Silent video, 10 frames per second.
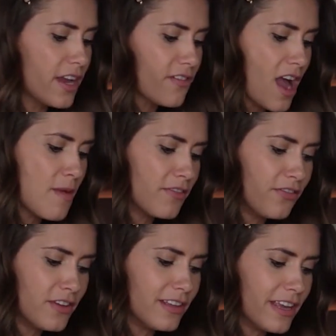gonna grab a
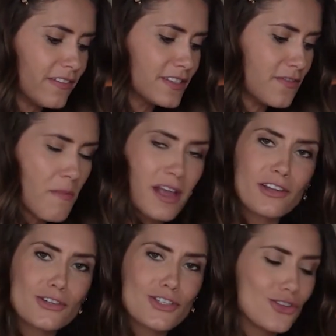few leaves from my
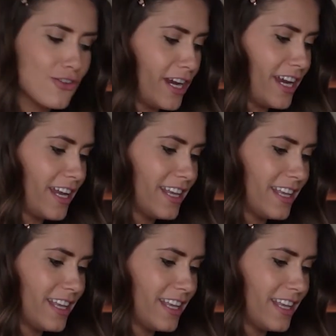little tree.